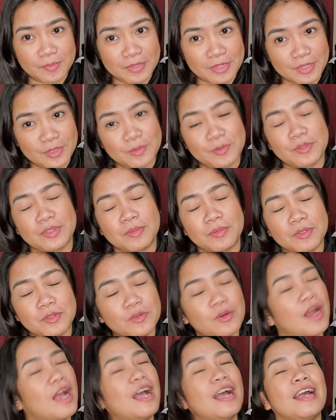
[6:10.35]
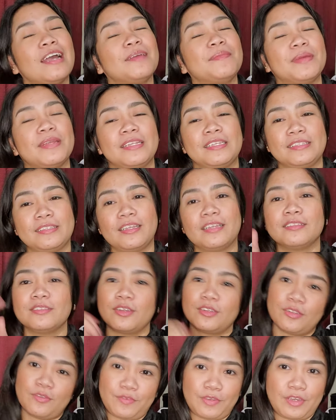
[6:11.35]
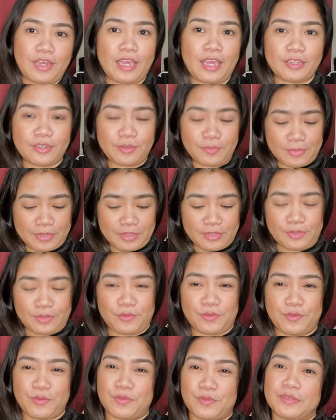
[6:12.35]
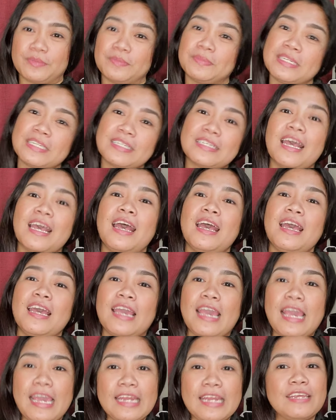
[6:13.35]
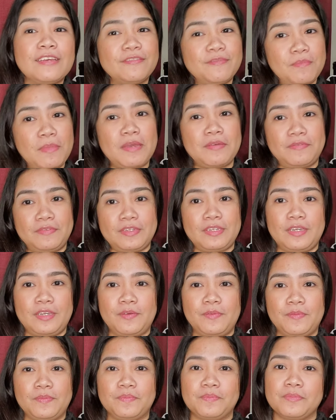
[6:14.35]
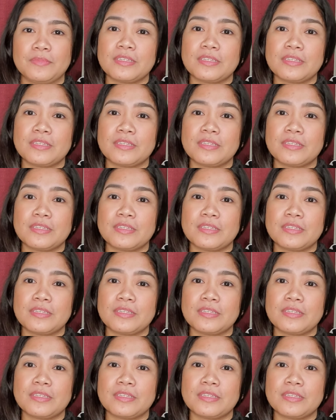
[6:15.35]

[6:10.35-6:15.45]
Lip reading: please do subscribe and hit that notification bell so you won't miss any of my video.